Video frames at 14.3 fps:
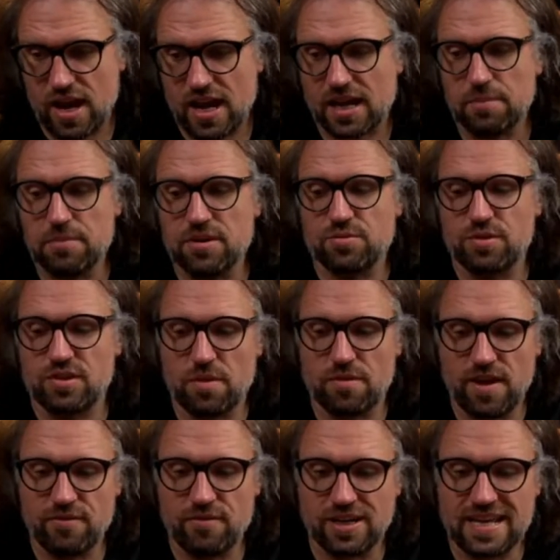I'm going to switch to my
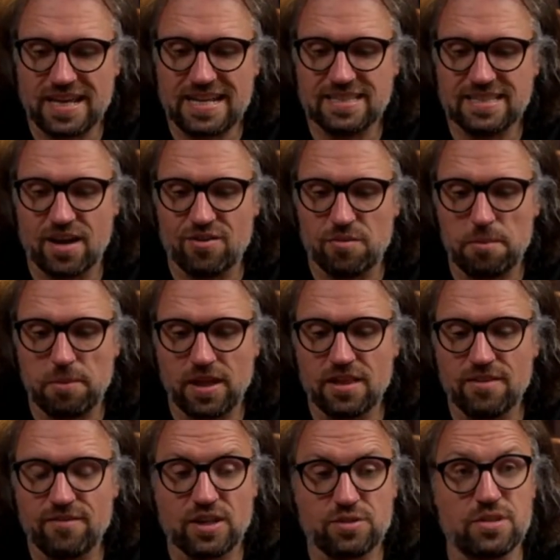favorite lead sound. I've been playing
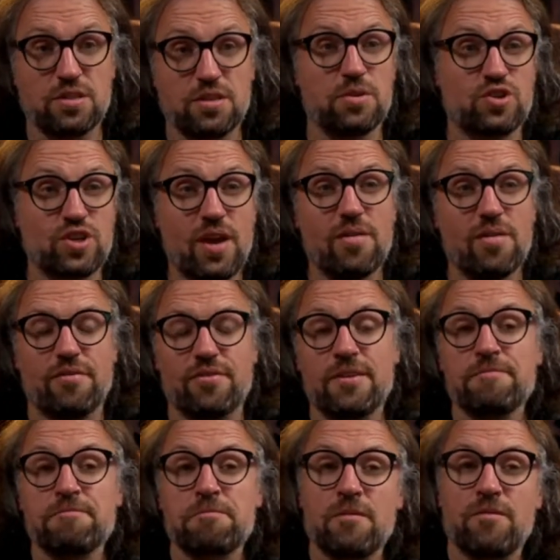the Victory Super Sheriff
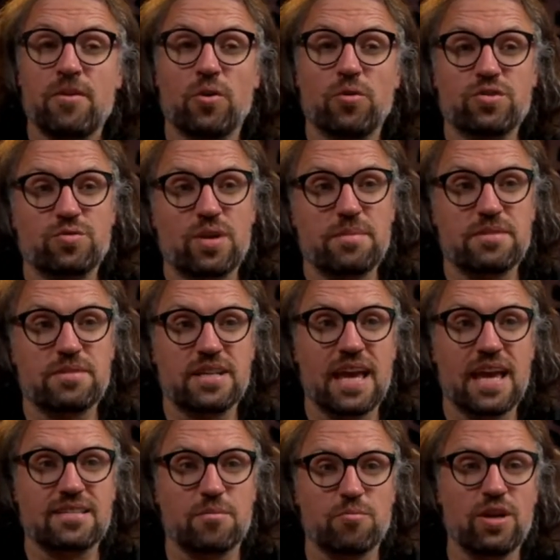for the whole stream today
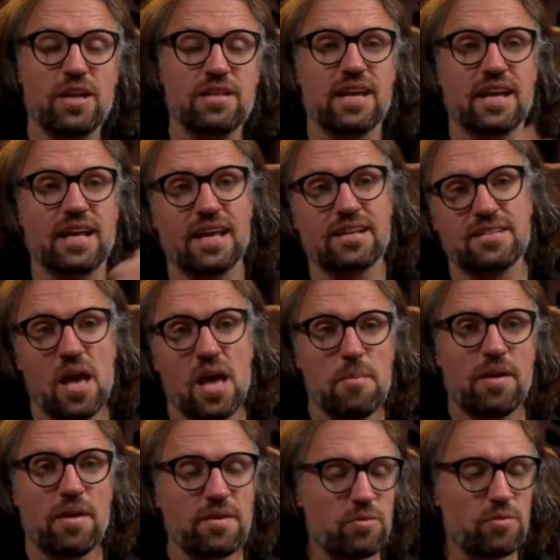because I'm really digging it,
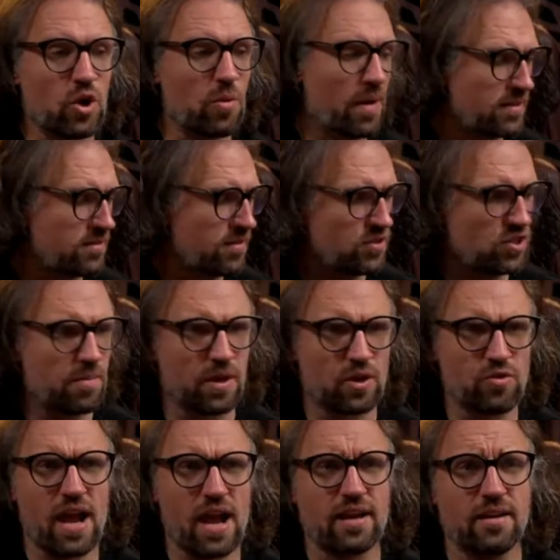but I think we'll go back to the Super
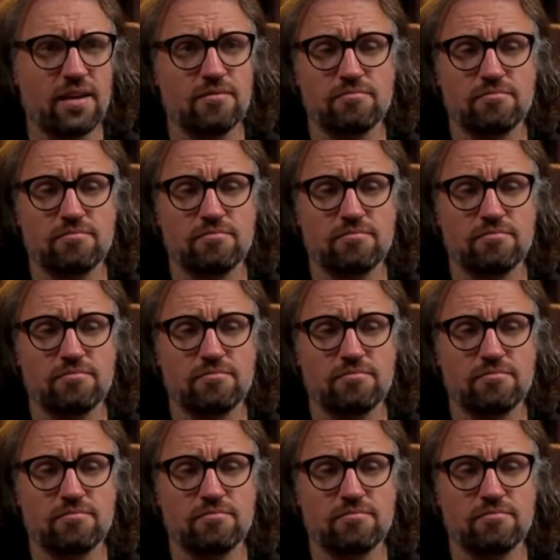Kraken,